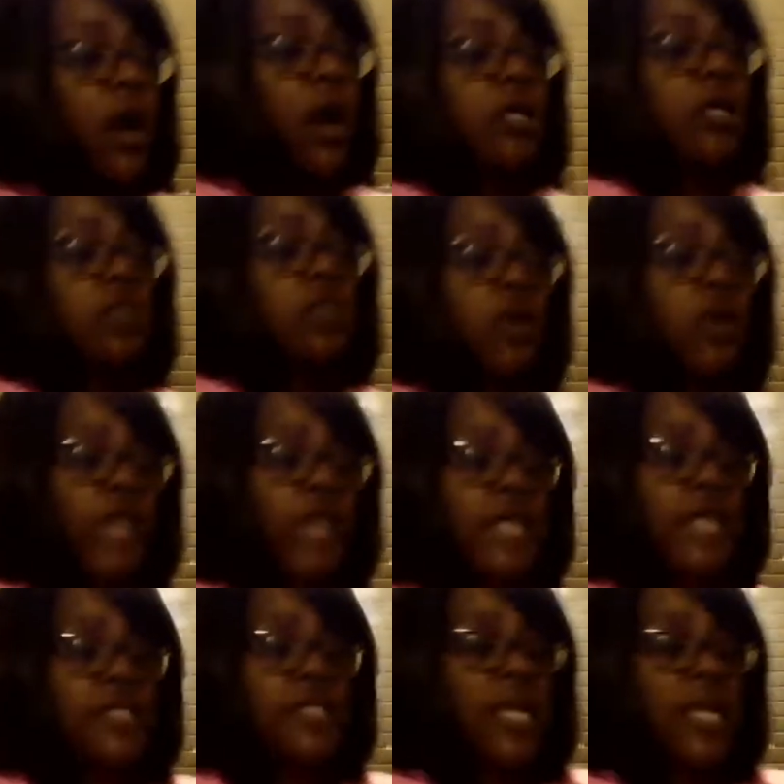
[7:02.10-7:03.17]
So
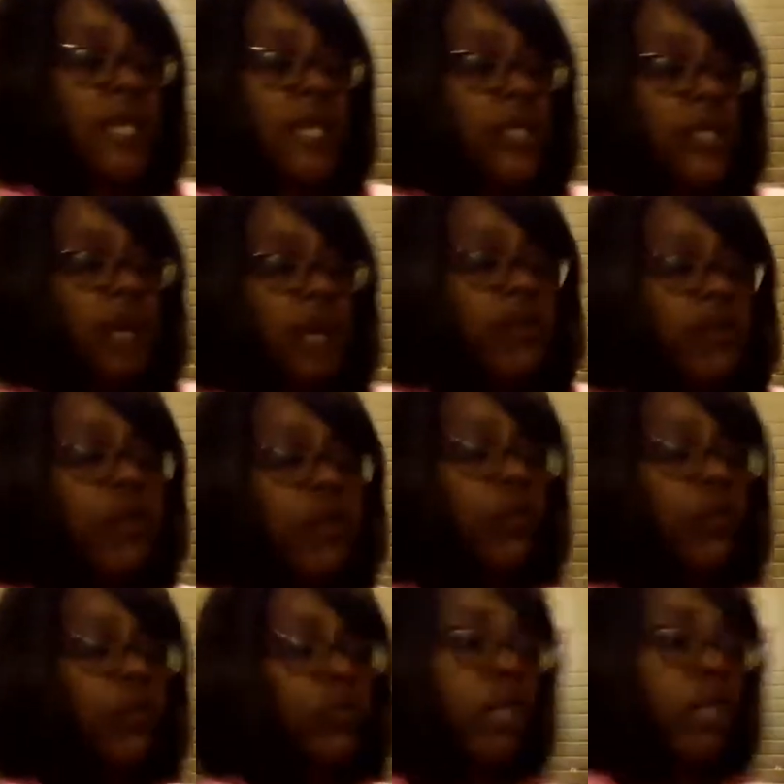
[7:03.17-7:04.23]
they said give it a
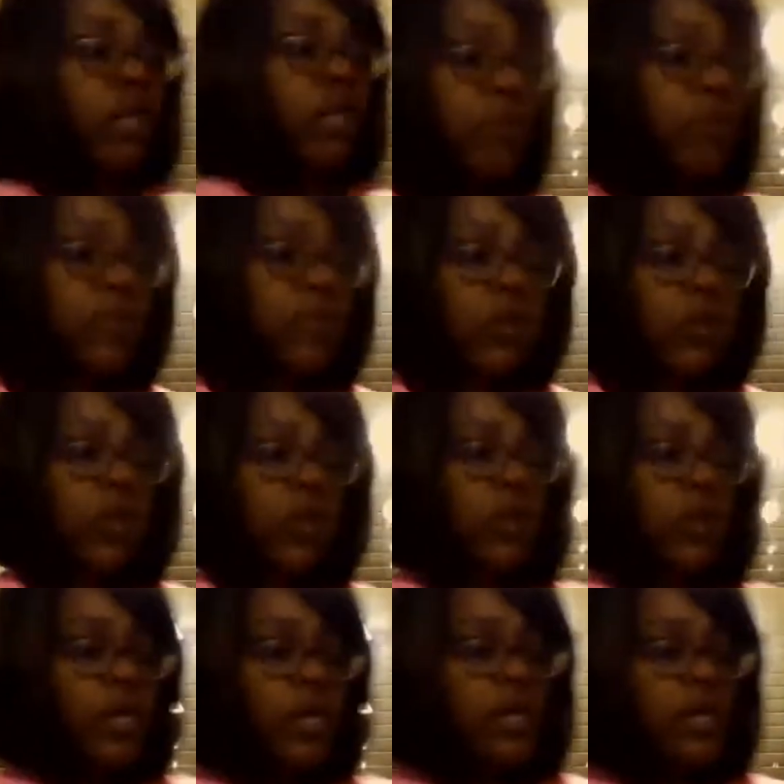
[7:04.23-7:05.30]
week, between a
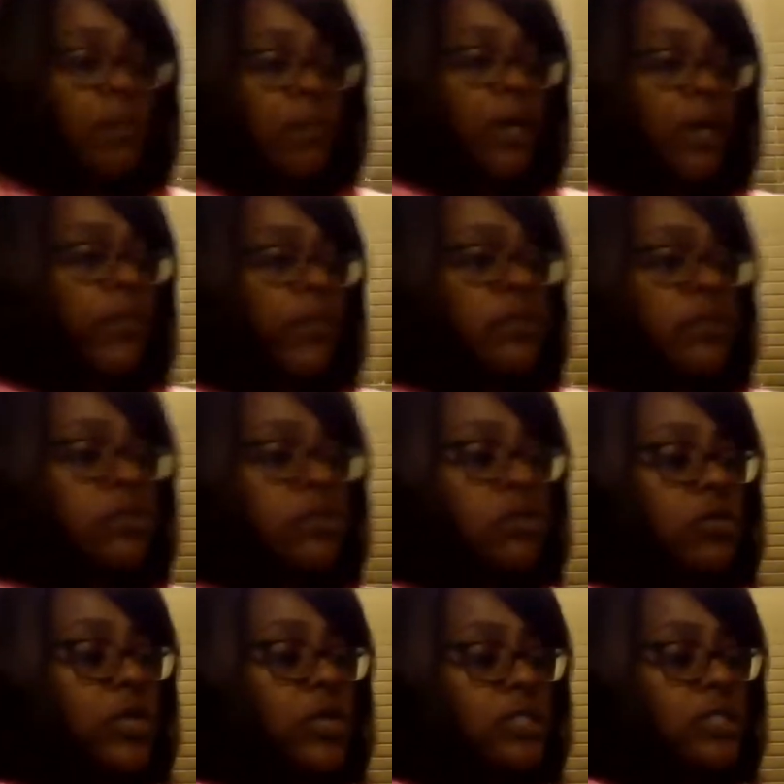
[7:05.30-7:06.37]
week and a month, to
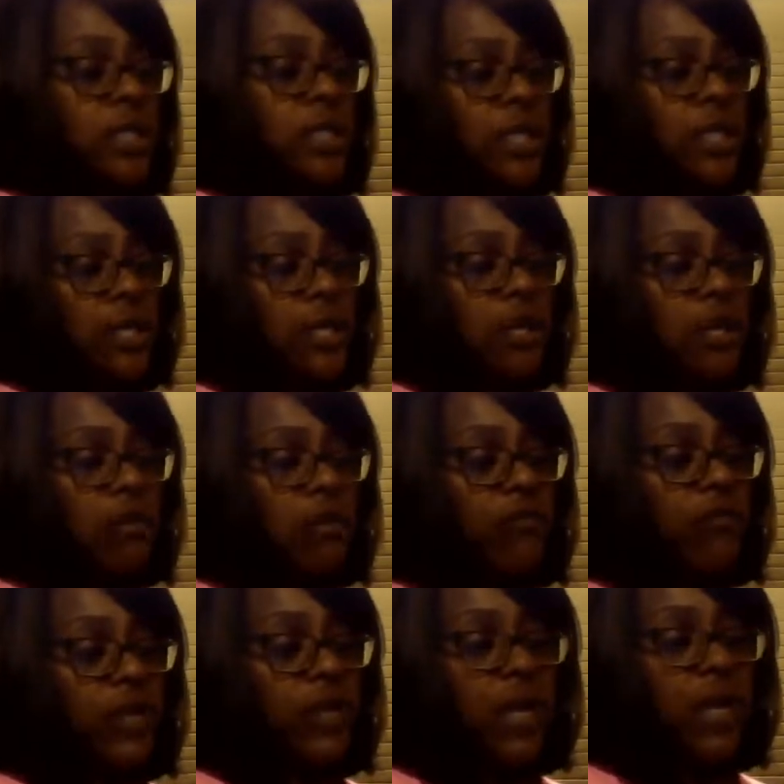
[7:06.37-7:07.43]
start seeing if
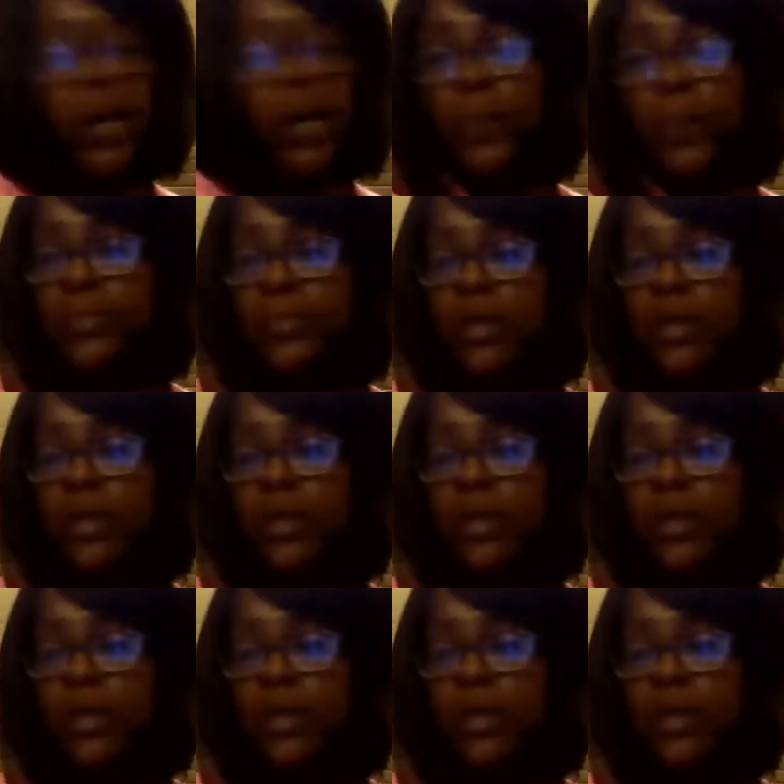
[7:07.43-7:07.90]
it helped